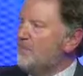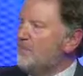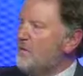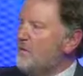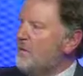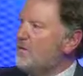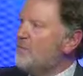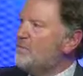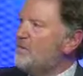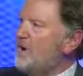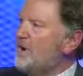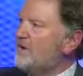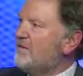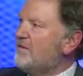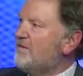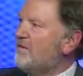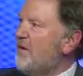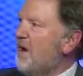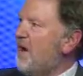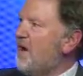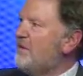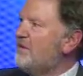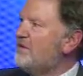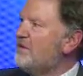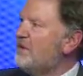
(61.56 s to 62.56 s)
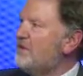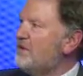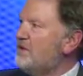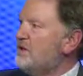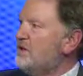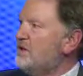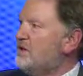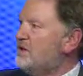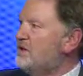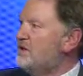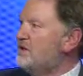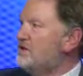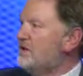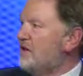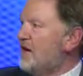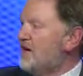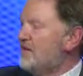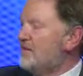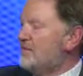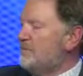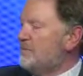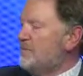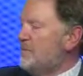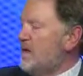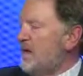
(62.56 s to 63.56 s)

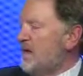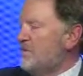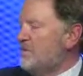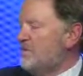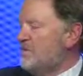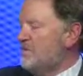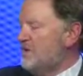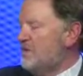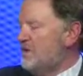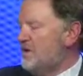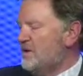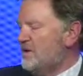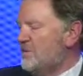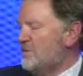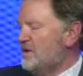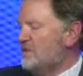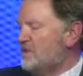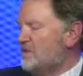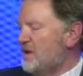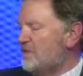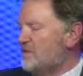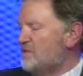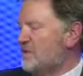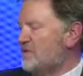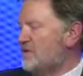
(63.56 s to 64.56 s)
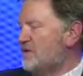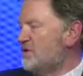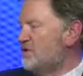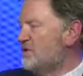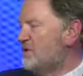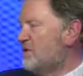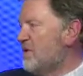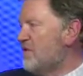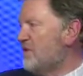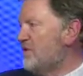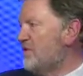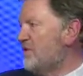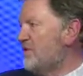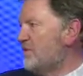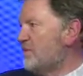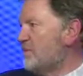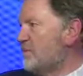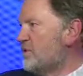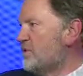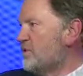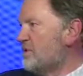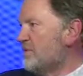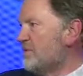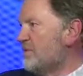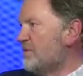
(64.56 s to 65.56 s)
0.15, you can be subject to a term of
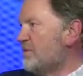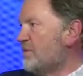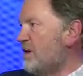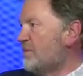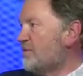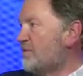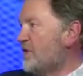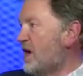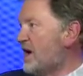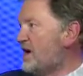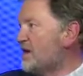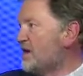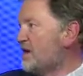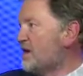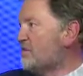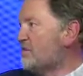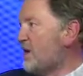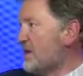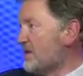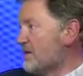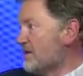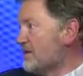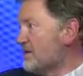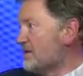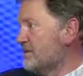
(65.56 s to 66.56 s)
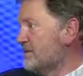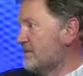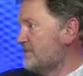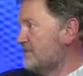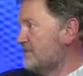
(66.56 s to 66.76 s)
imprisonment for up to 18 months.